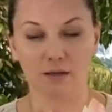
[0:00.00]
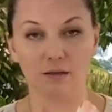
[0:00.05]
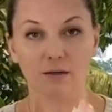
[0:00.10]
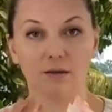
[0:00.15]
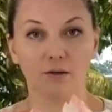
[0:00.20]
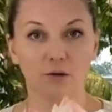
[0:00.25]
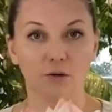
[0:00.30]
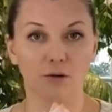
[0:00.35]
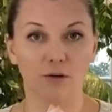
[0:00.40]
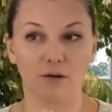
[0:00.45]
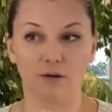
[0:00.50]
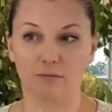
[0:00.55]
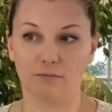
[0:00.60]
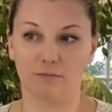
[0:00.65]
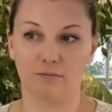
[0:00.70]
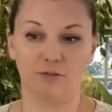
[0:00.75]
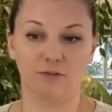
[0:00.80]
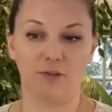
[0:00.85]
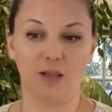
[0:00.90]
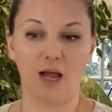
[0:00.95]
your
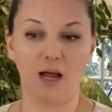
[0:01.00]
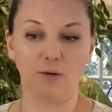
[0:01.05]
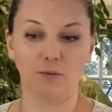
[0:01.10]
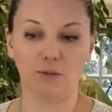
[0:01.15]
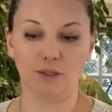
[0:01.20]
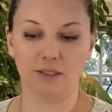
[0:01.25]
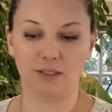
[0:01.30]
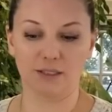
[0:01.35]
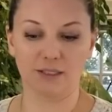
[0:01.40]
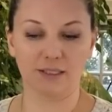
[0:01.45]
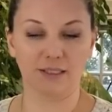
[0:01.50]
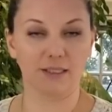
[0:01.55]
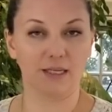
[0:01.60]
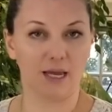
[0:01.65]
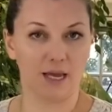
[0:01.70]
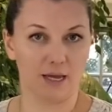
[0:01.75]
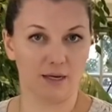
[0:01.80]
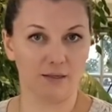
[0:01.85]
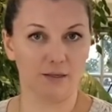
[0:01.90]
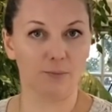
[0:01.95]
flowers
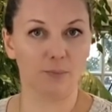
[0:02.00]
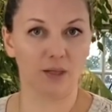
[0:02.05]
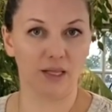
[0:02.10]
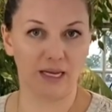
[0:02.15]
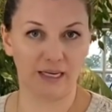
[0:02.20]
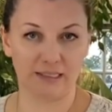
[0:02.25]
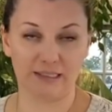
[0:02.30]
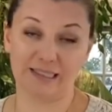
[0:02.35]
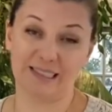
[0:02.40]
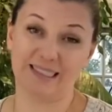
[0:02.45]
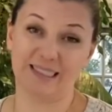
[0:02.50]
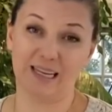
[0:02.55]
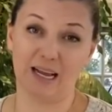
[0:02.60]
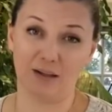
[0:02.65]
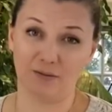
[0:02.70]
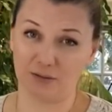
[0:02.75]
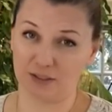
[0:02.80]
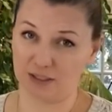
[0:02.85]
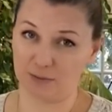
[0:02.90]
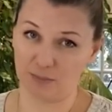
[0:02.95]
and the plant
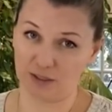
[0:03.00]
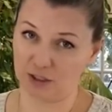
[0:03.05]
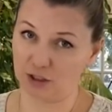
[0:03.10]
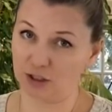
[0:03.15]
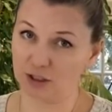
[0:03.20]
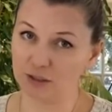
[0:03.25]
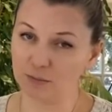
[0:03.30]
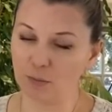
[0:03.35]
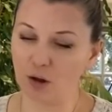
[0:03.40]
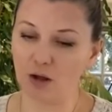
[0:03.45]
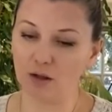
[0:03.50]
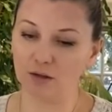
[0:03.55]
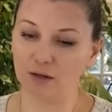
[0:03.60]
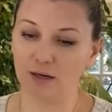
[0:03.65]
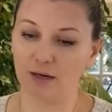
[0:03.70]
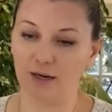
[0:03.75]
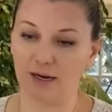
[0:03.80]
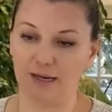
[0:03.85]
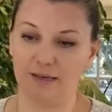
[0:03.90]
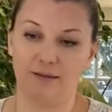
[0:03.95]
itself is much
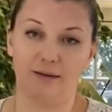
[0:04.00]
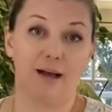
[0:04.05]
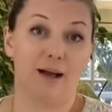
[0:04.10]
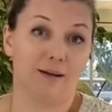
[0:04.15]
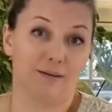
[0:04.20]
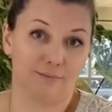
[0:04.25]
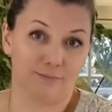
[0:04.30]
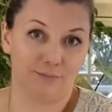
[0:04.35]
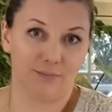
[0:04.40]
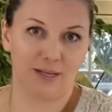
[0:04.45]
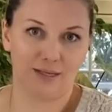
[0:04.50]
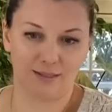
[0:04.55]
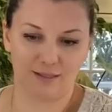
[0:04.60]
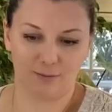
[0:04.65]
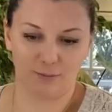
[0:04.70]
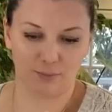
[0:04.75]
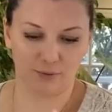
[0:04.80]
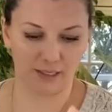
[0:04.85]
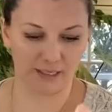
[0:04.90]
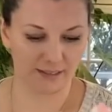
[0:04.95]
smaller and not as
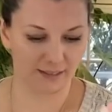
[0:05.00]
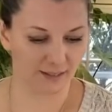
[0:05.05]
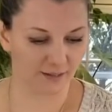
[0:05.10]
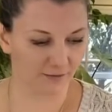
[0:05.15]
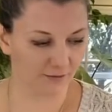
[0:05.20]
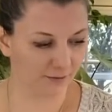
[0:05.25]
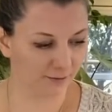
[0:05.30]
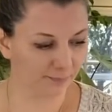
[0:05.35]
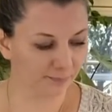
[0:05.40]
impressive.